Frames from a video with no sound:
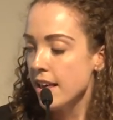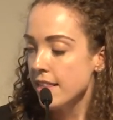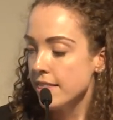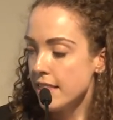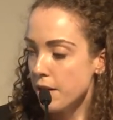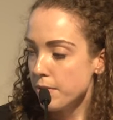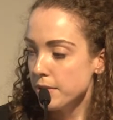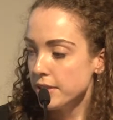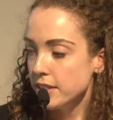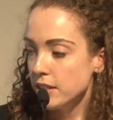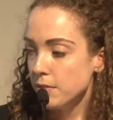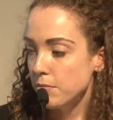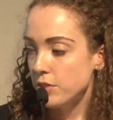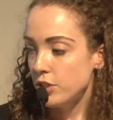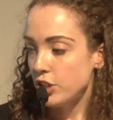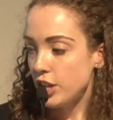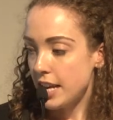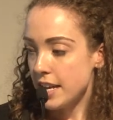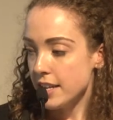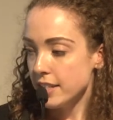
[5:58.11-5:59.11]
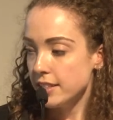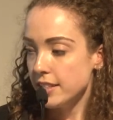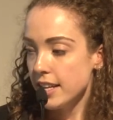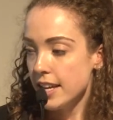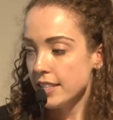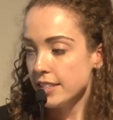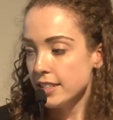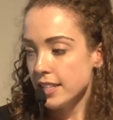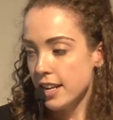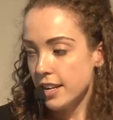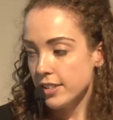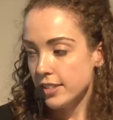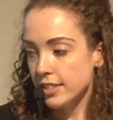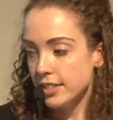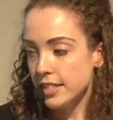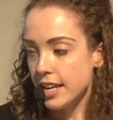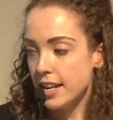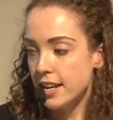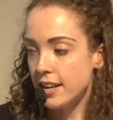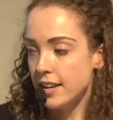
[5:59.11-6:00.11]
That was some chia seeds that I
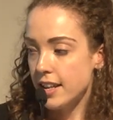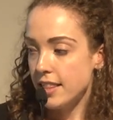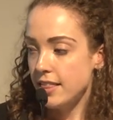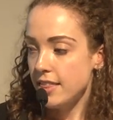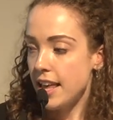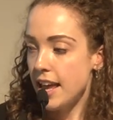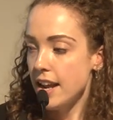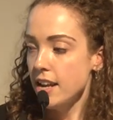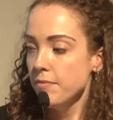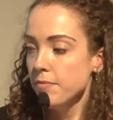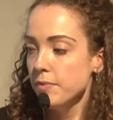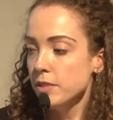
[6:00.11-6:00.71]
just added in then.